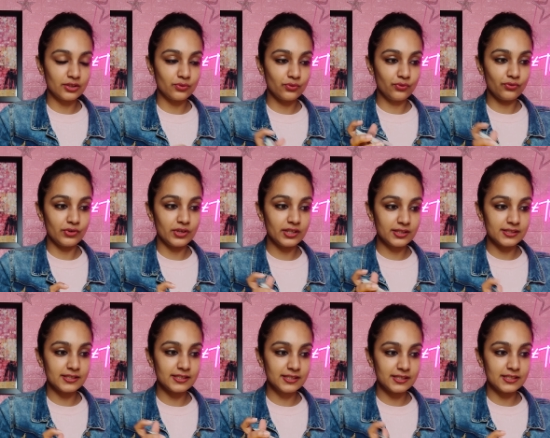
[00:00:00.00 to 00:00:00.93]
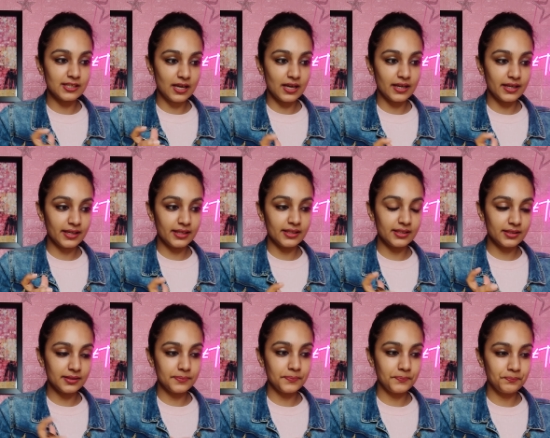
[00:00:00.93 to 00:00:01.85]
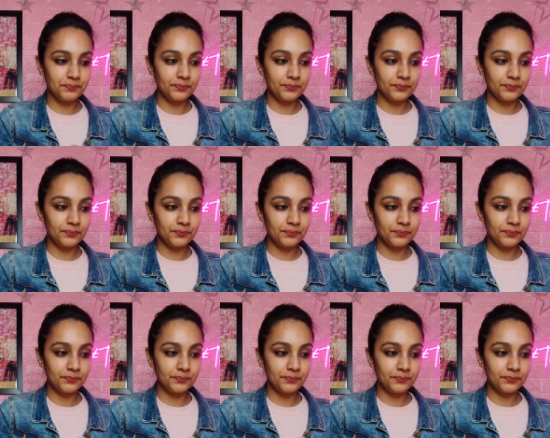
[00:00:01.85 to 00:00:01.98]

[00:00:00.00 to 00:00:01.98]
and Venus sign.